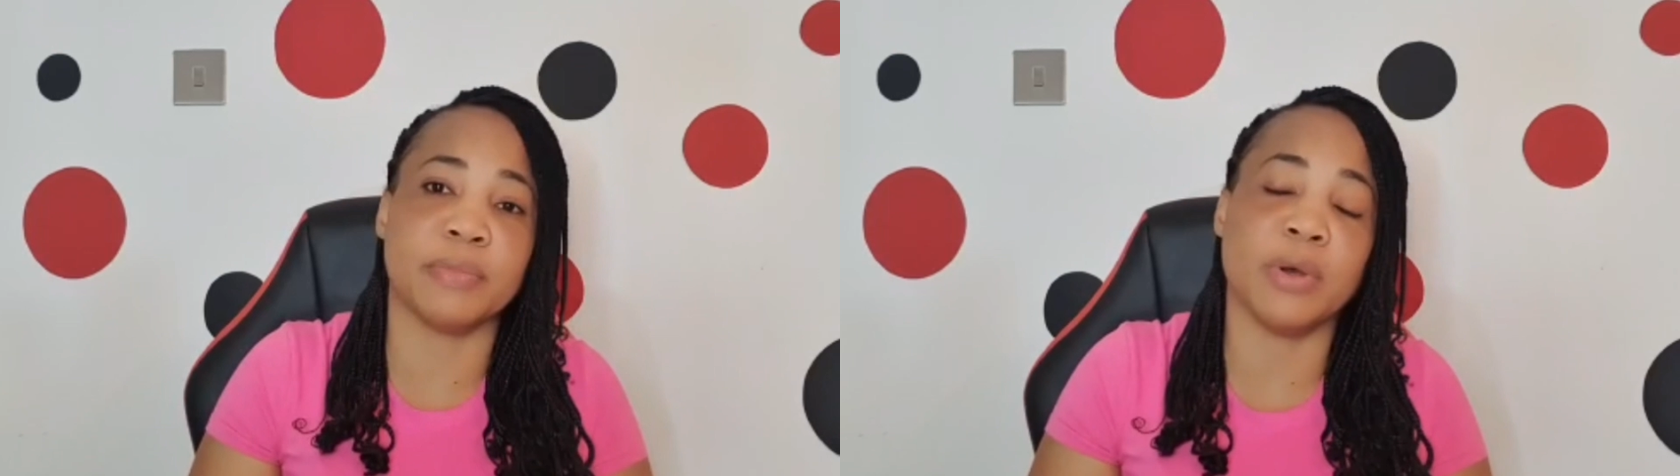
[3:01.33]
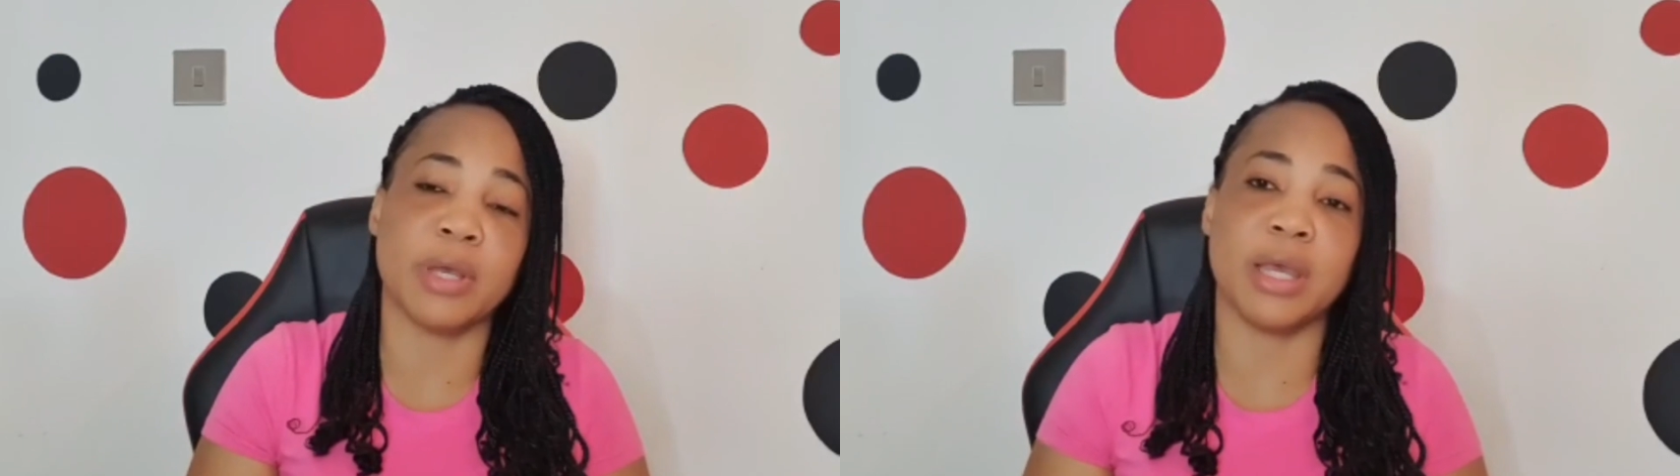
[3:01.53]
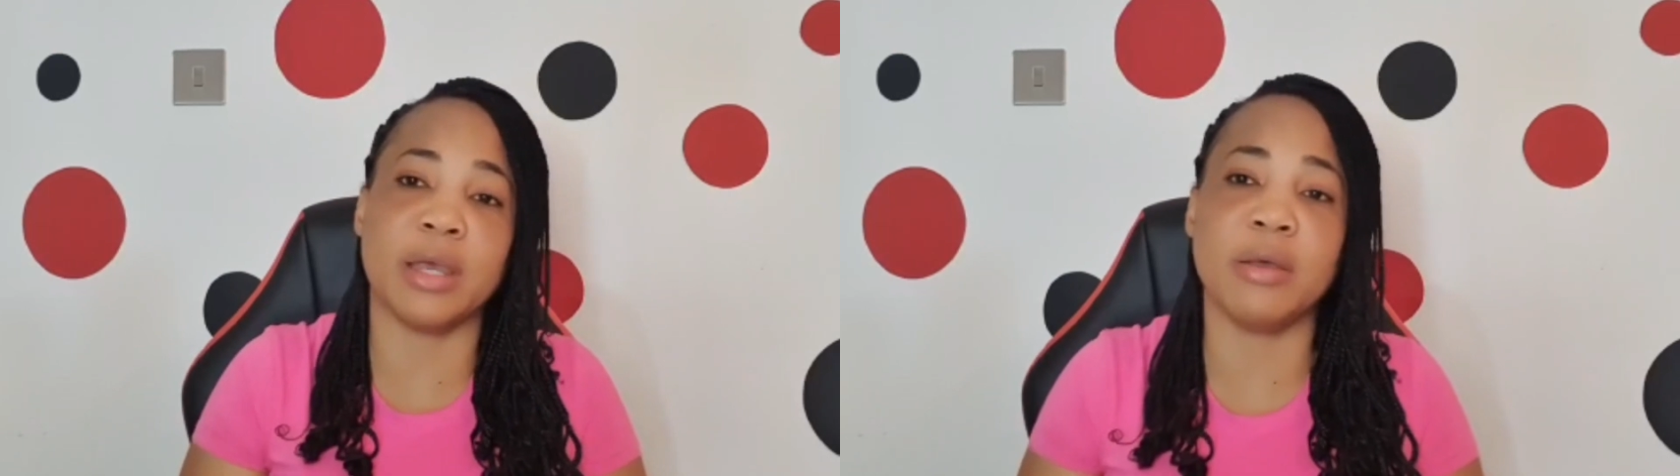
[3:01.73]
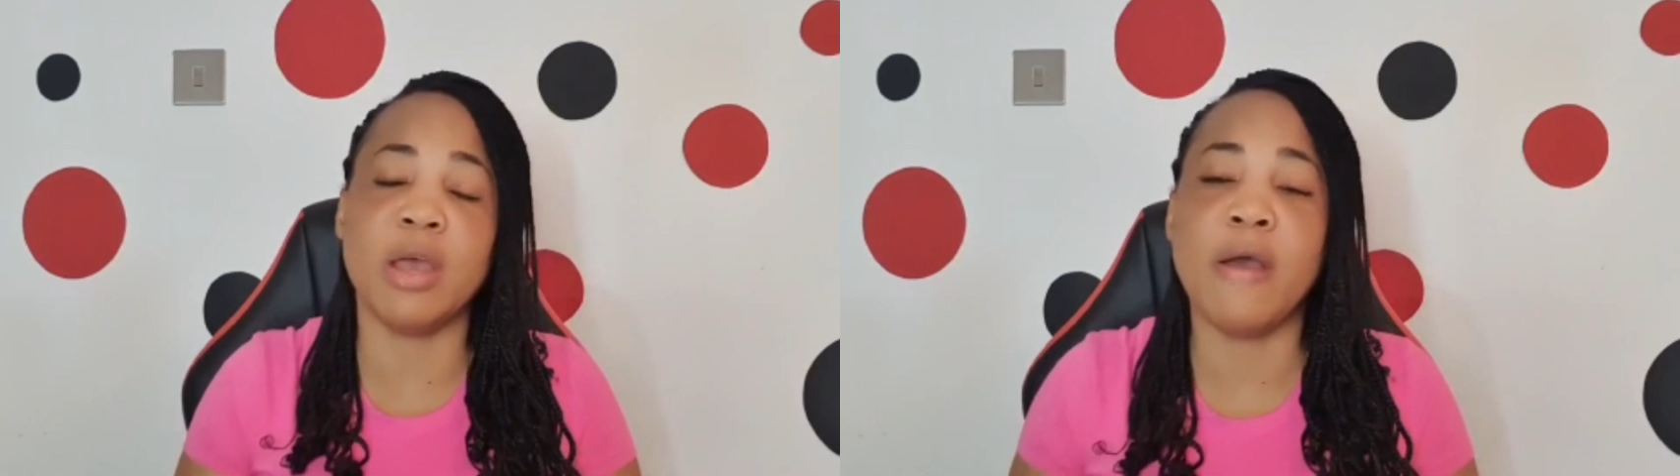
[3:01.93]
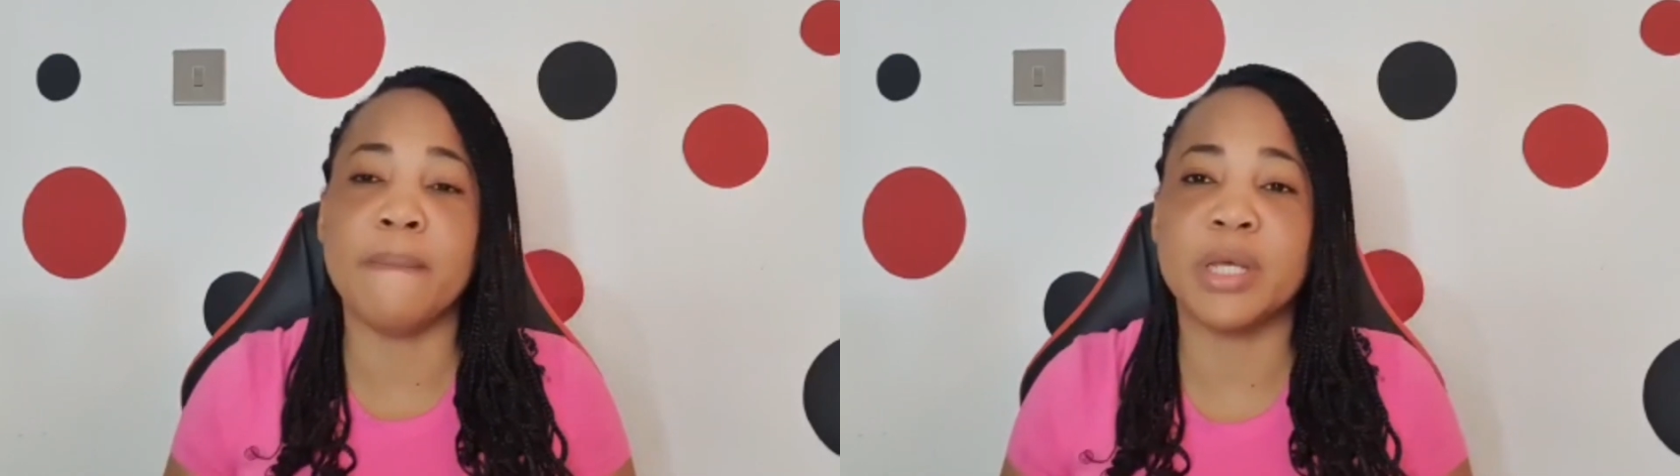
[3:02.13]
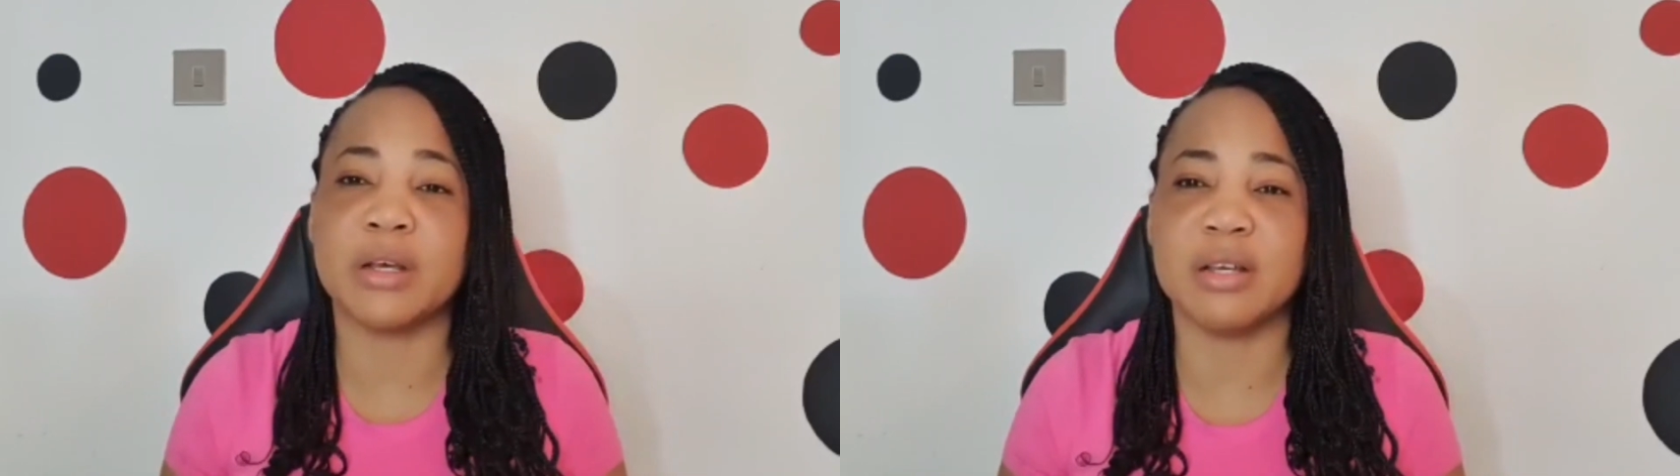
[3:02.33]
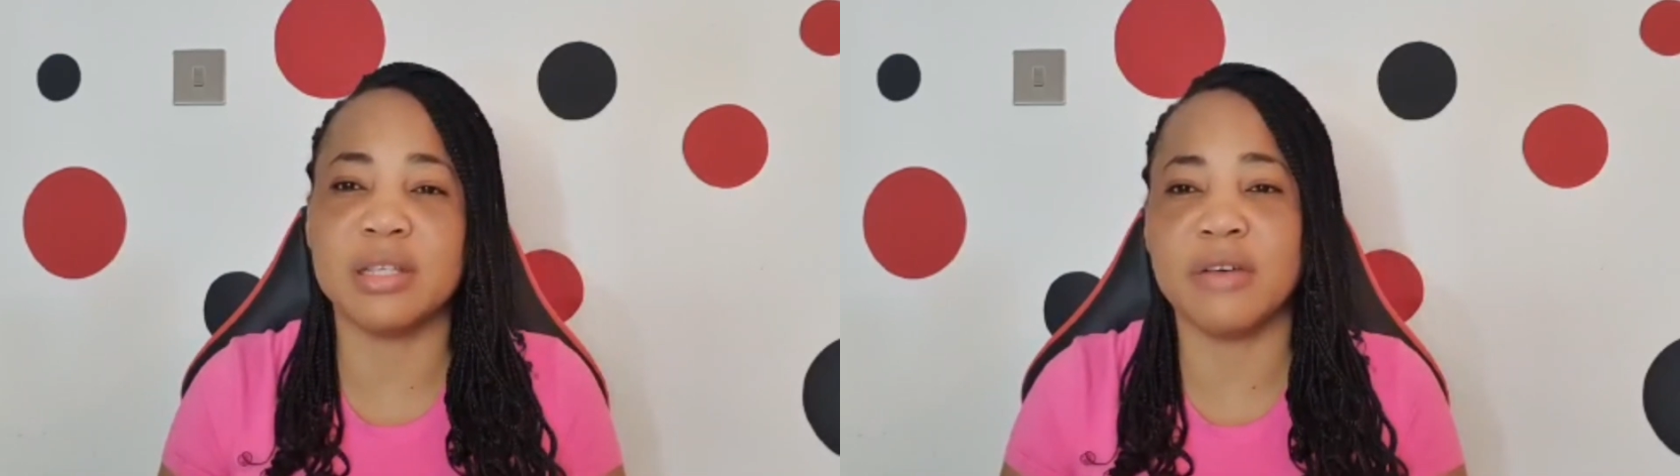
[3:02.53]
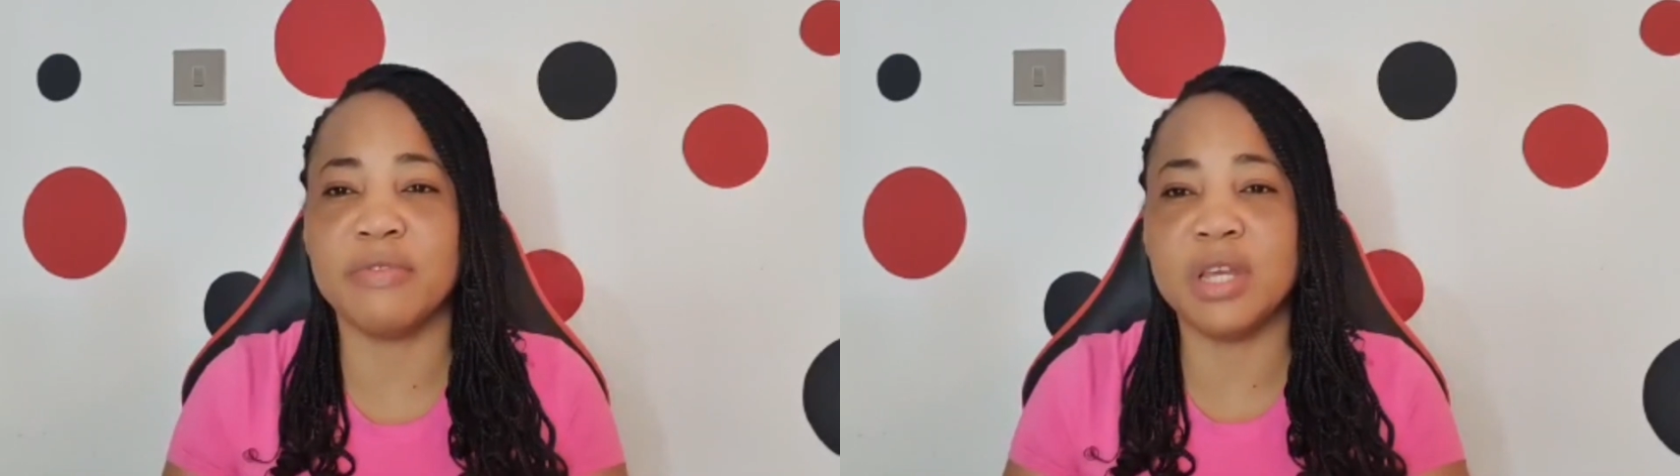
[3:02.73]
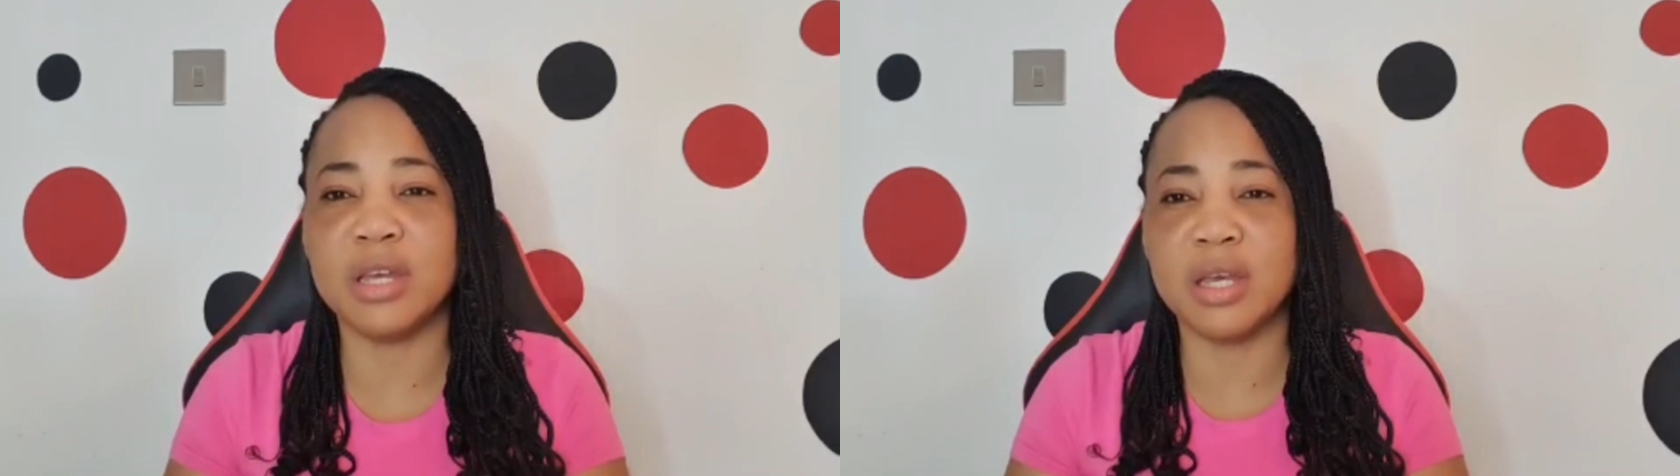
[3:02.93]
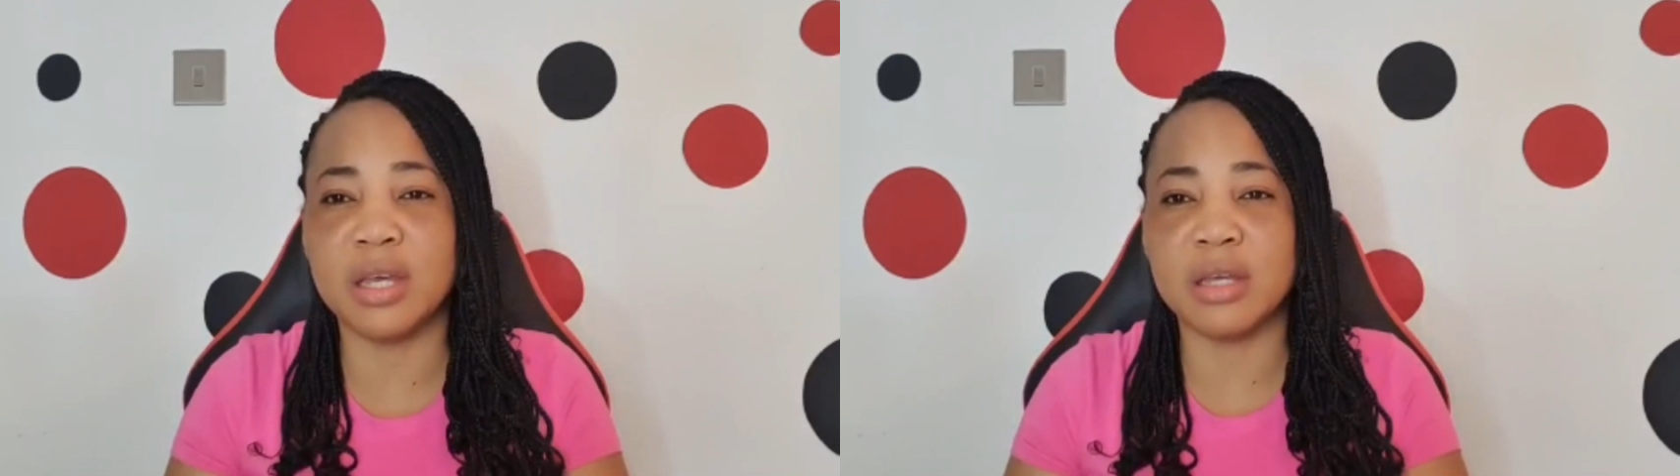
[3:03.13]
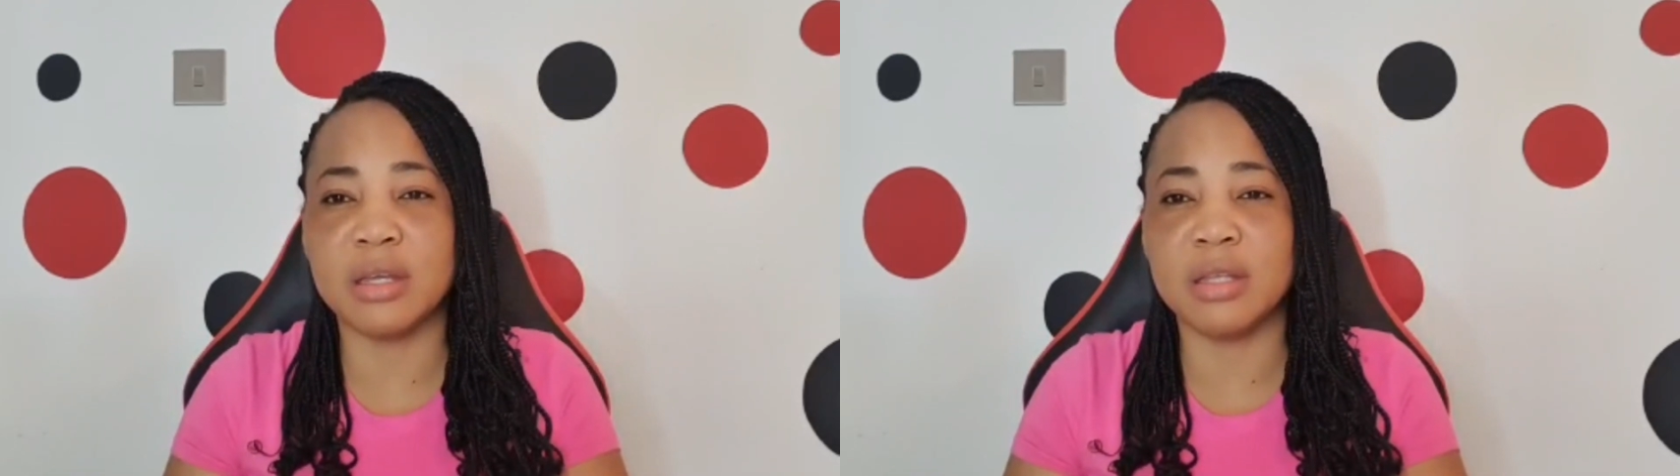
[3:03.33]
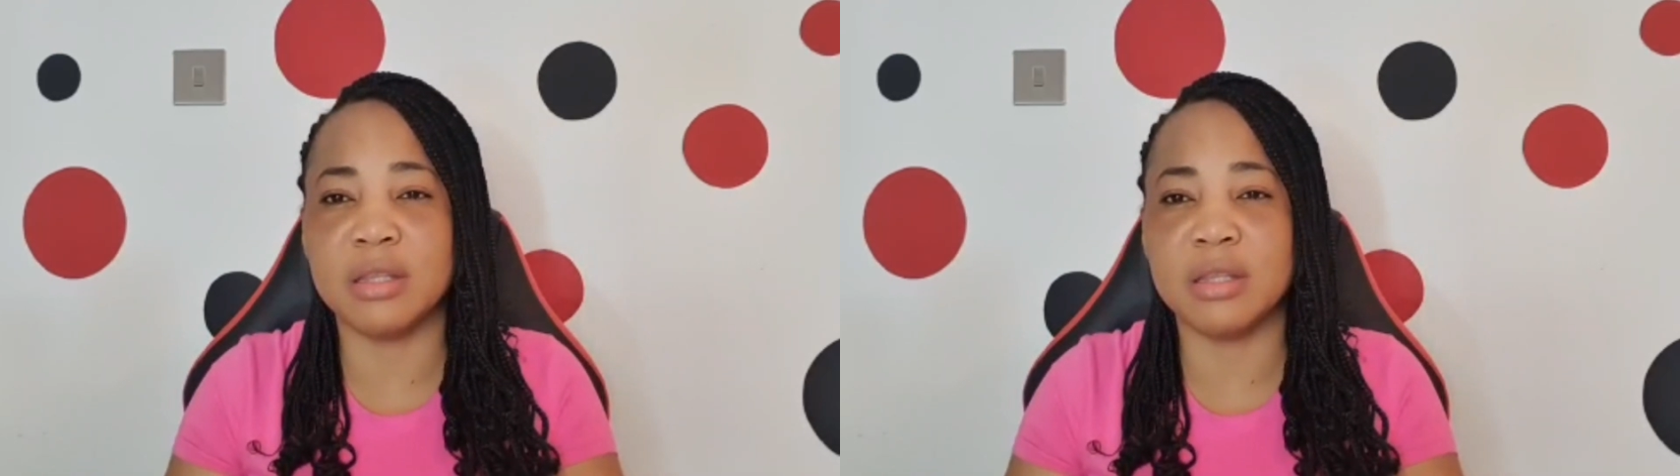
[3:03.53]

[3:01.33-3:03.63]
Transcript: okay? Because of the